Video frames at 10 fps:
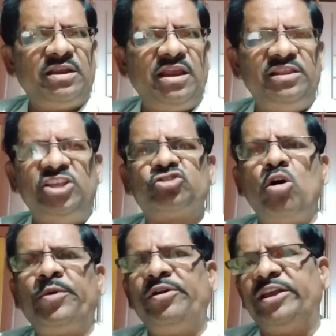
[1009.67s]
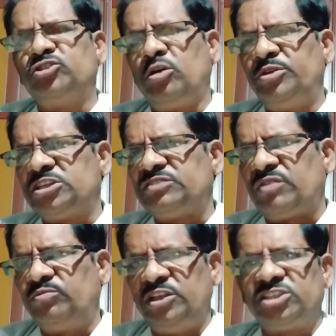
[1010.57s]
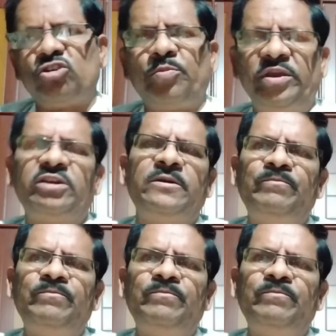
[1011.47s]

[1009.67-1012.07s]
in these competitive examinations from this topic.